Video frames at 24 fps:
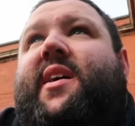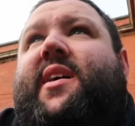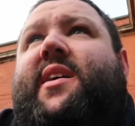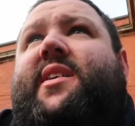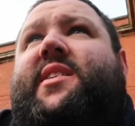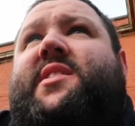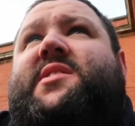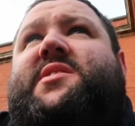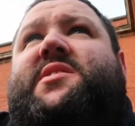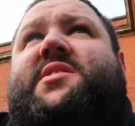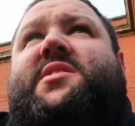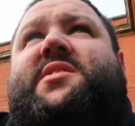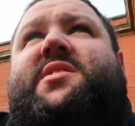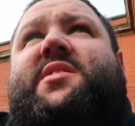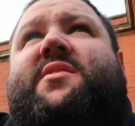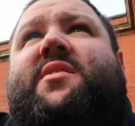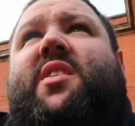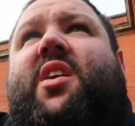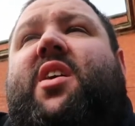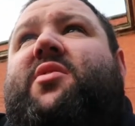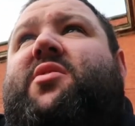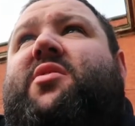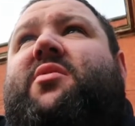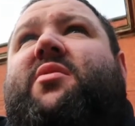is
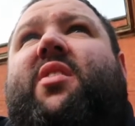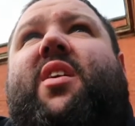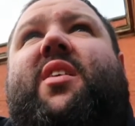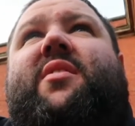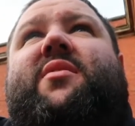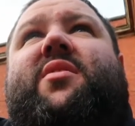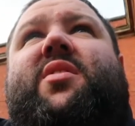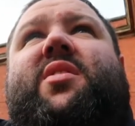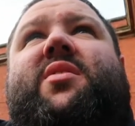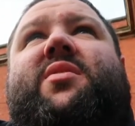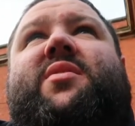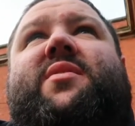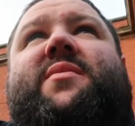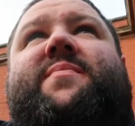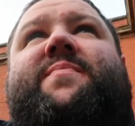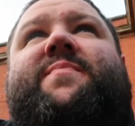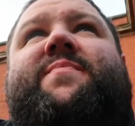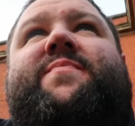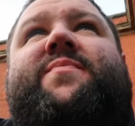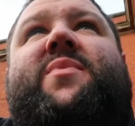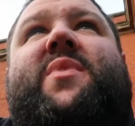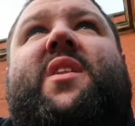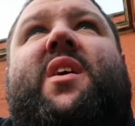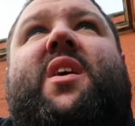
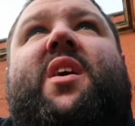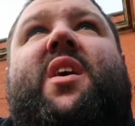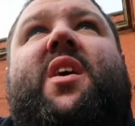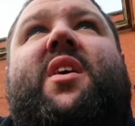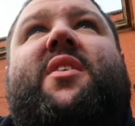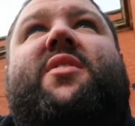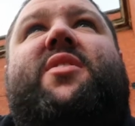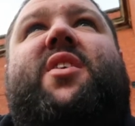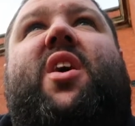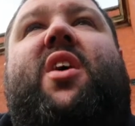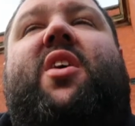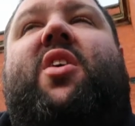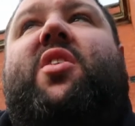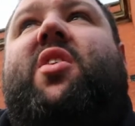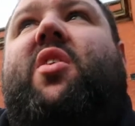I